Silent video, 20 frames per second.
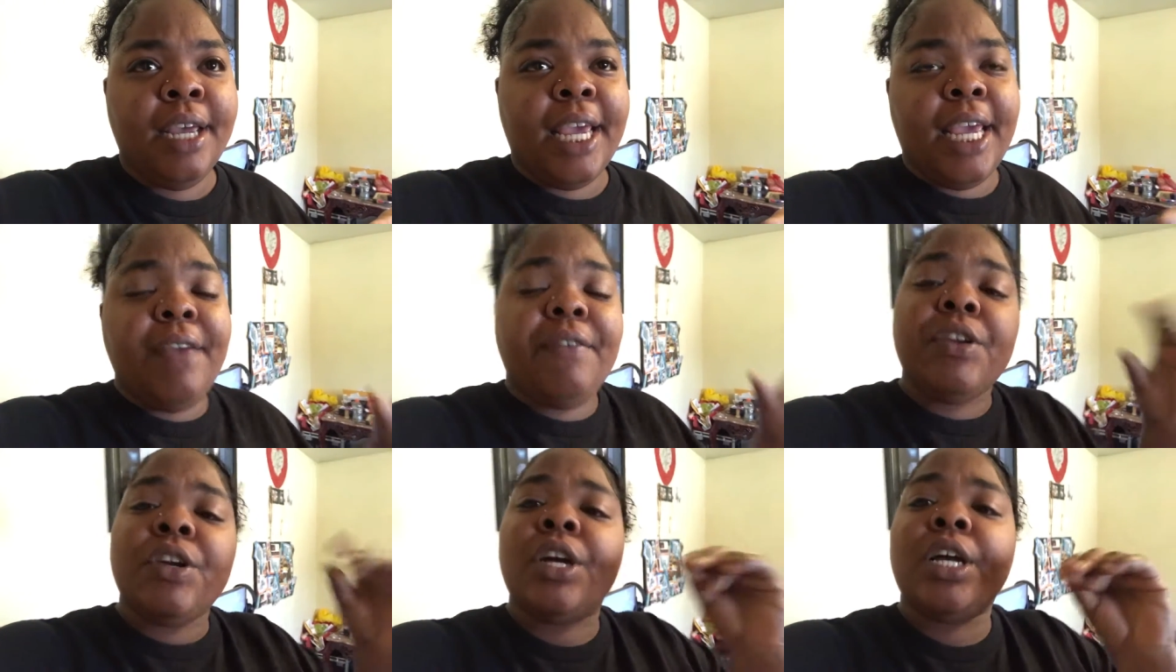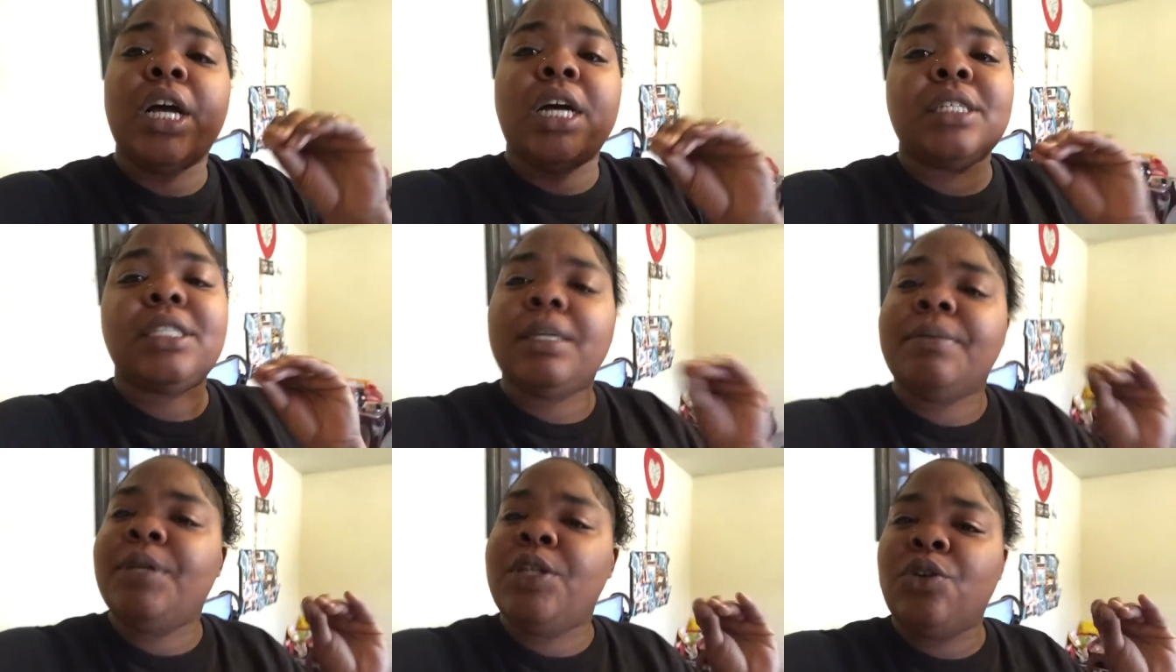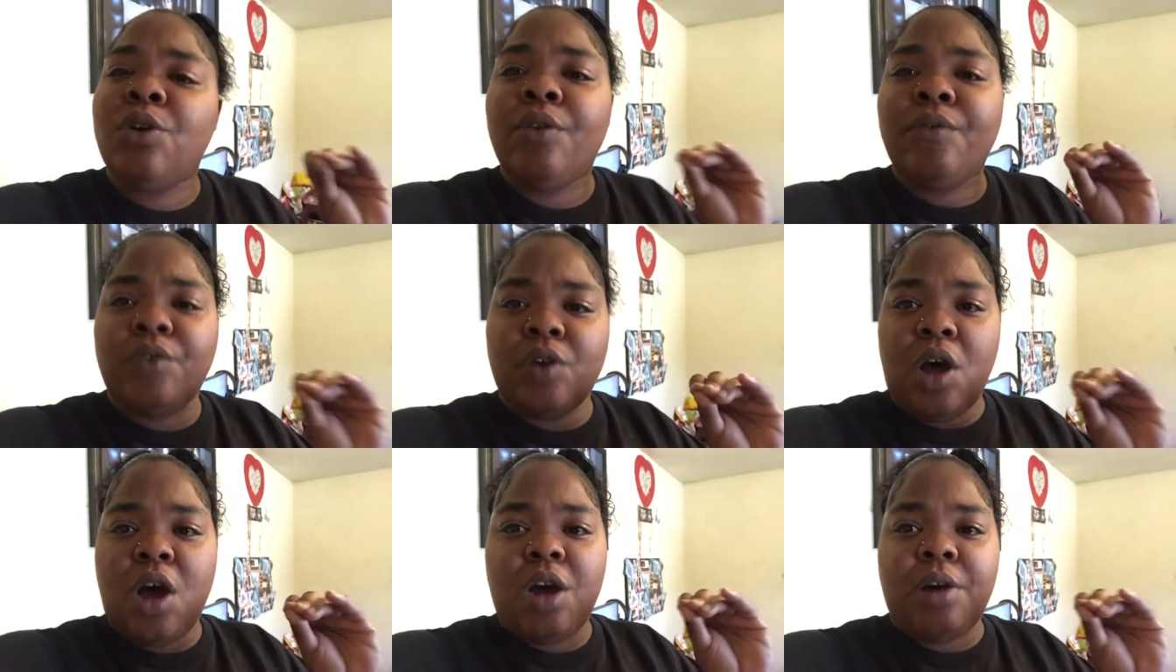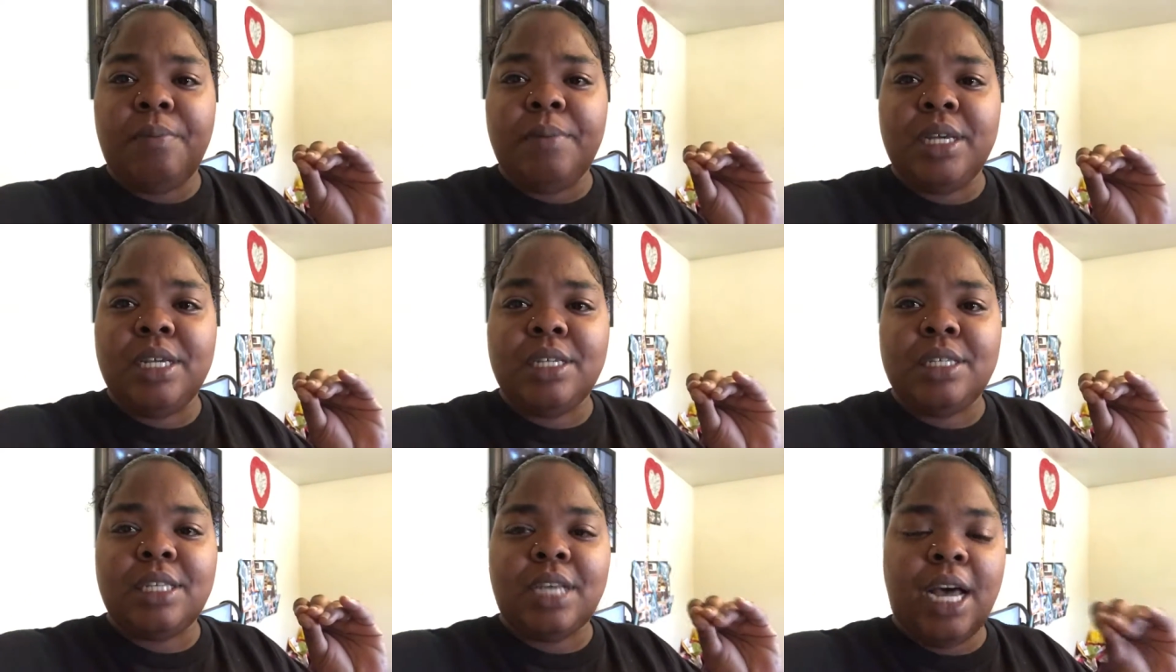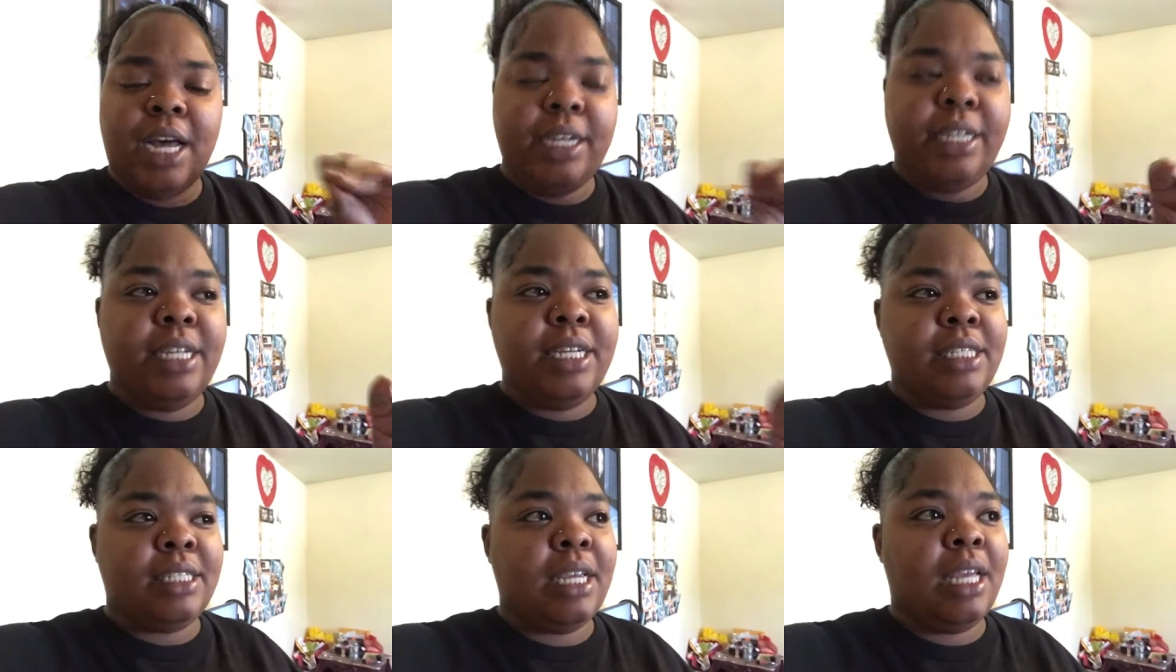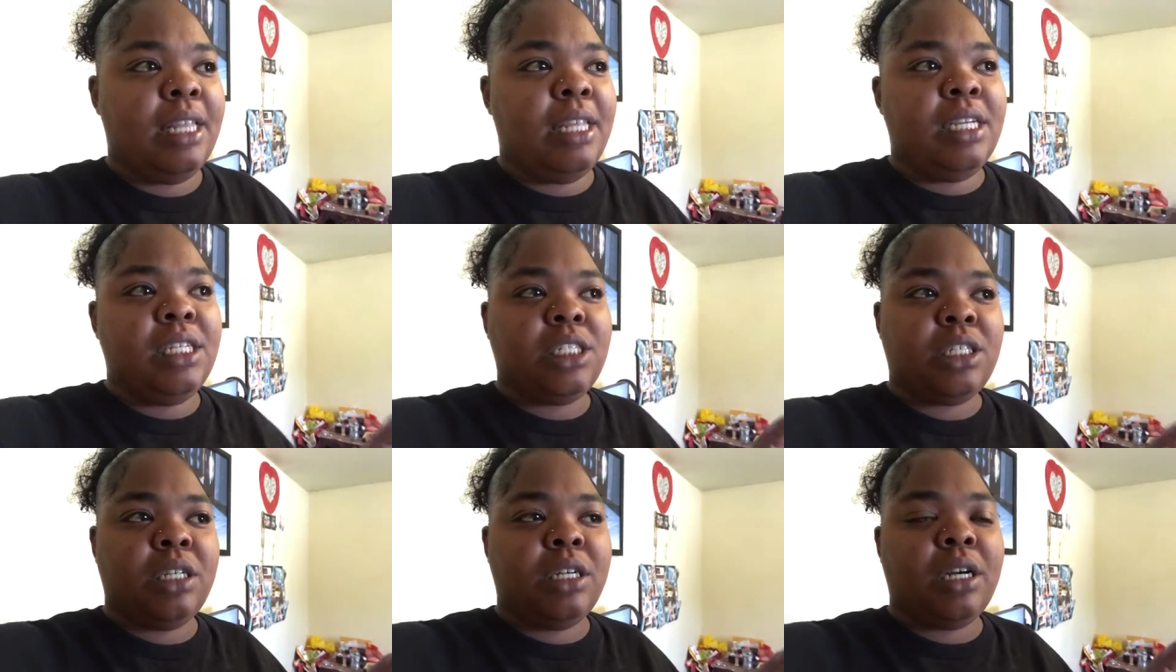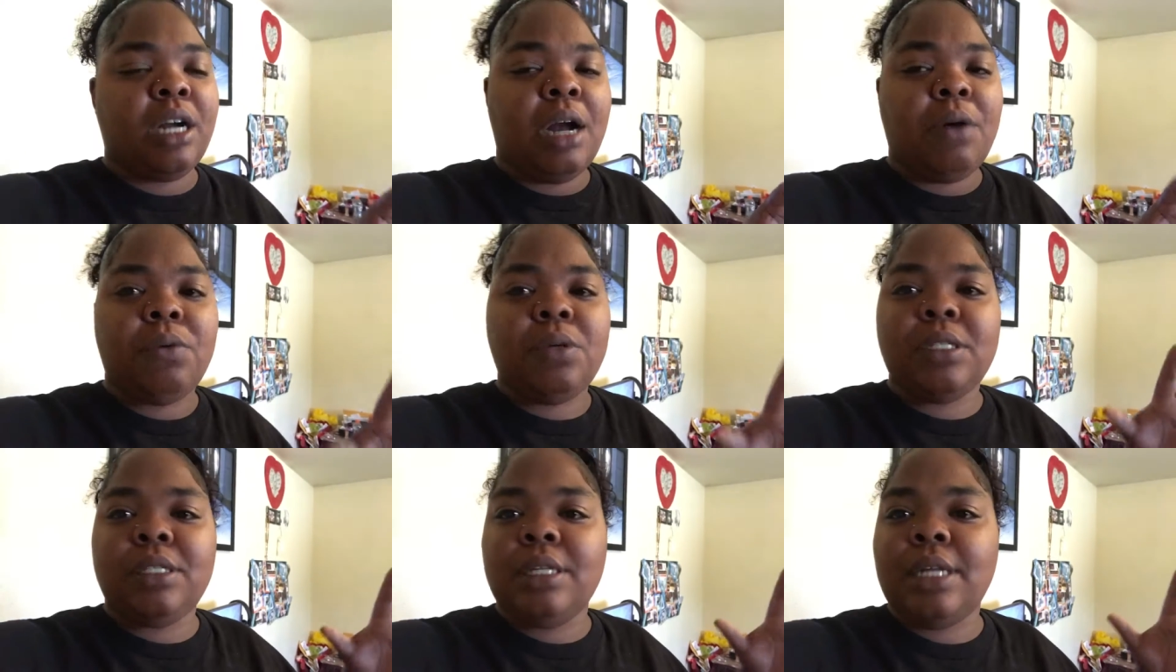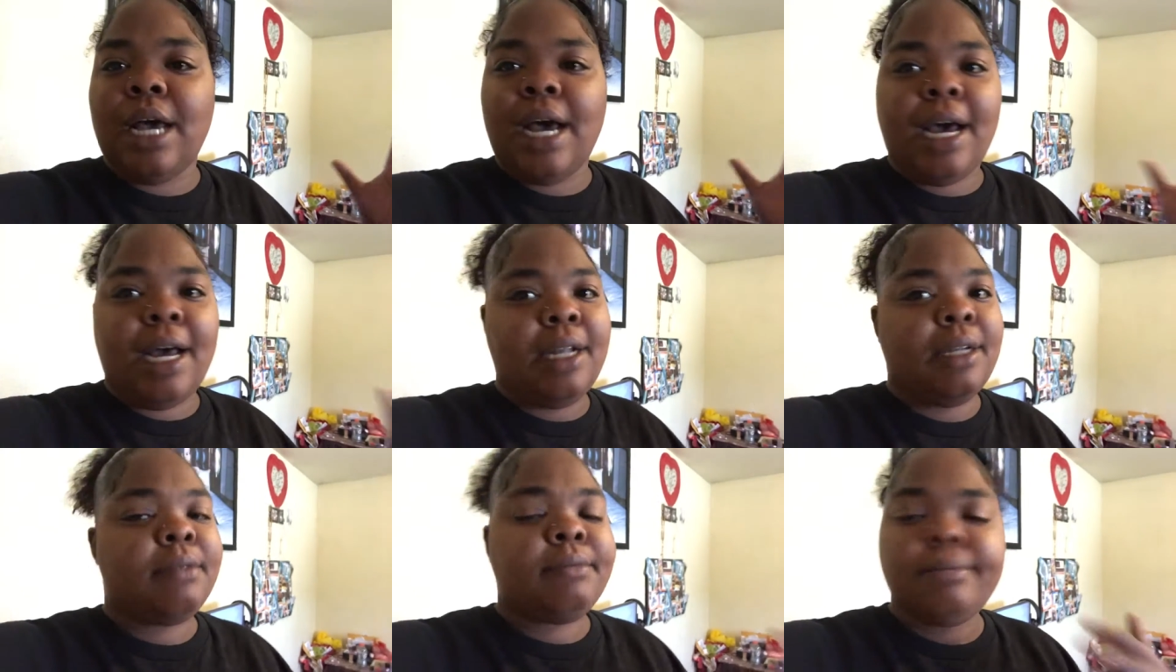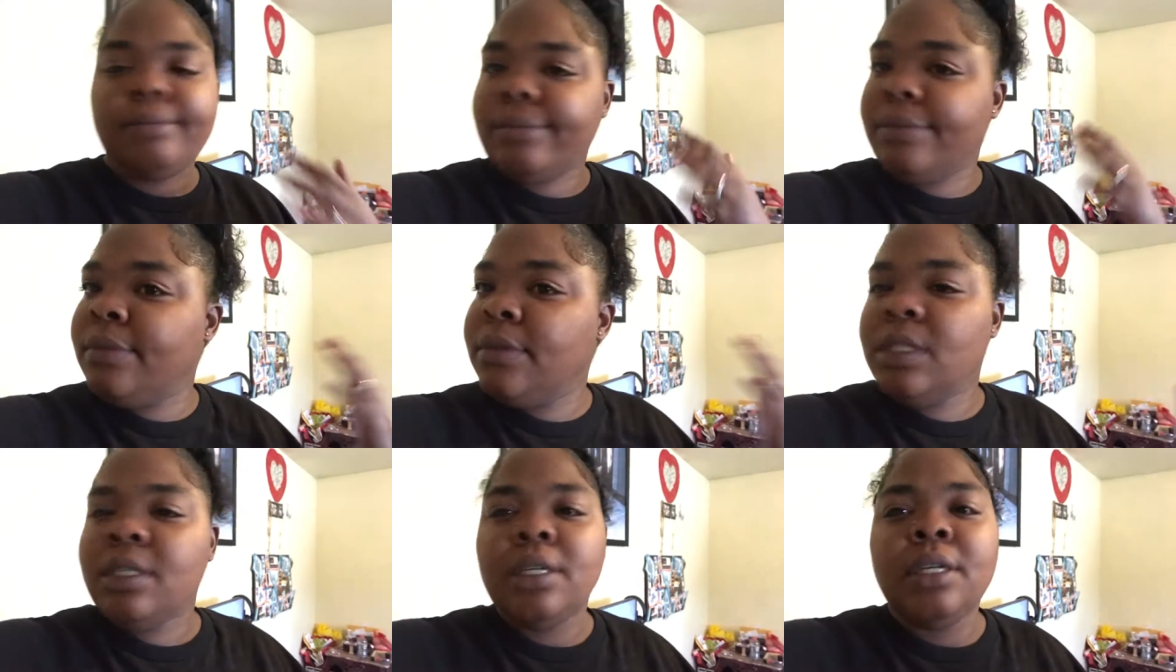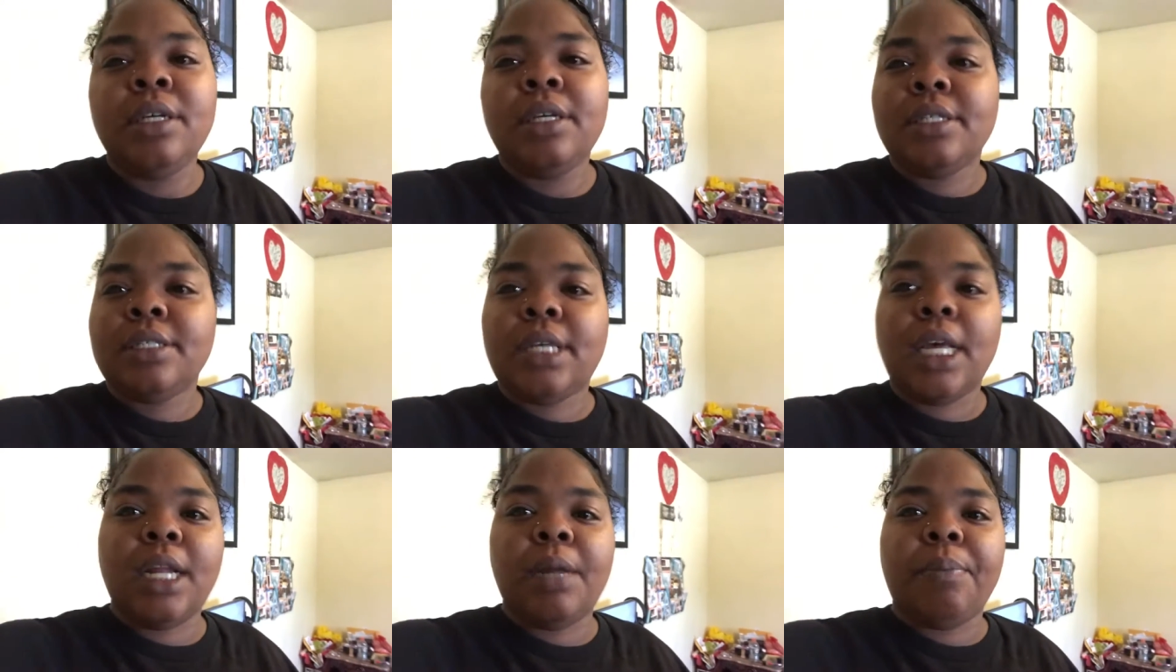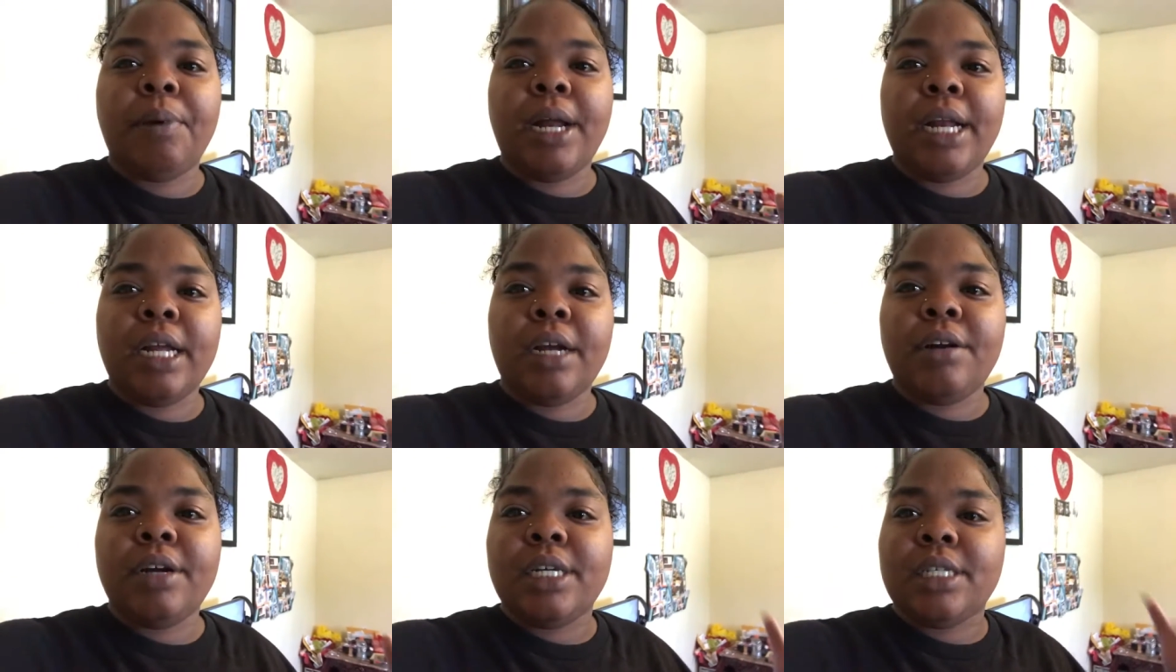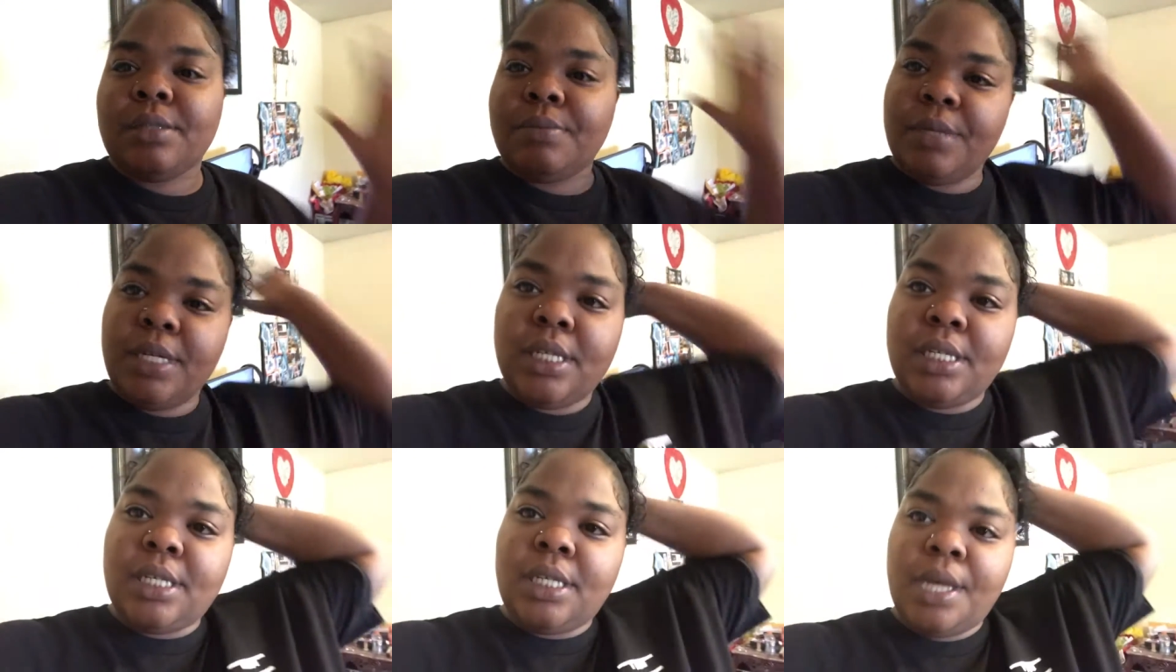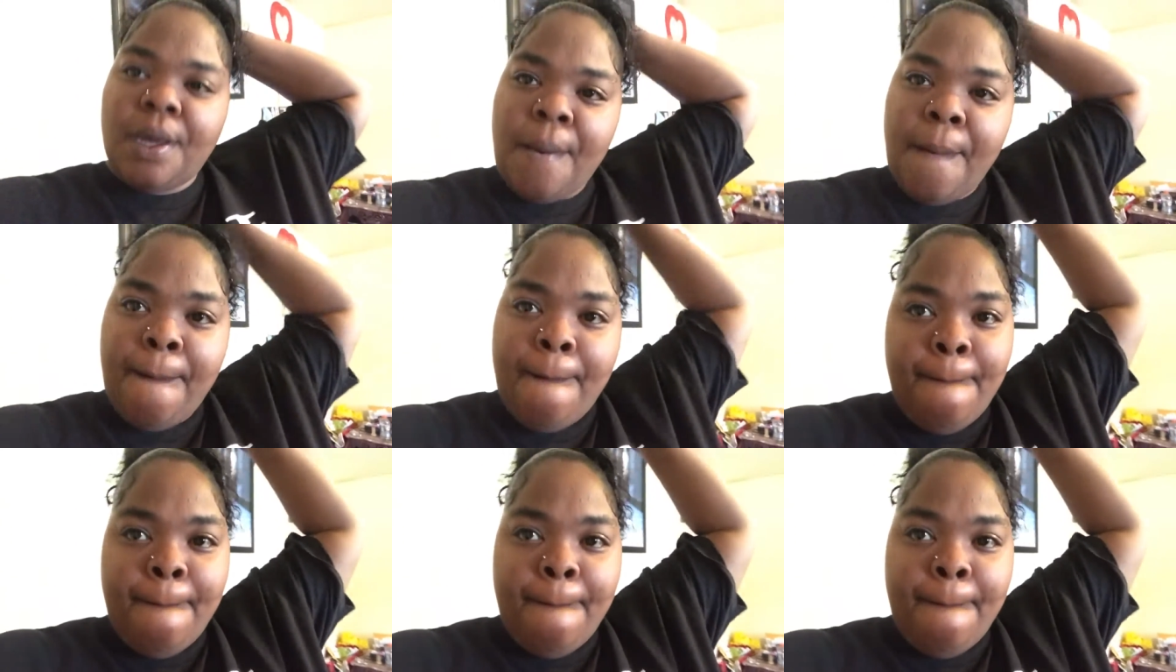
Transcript: even though y'all see me doing Vlogmas, I did say this year I was not celebrating Christmas,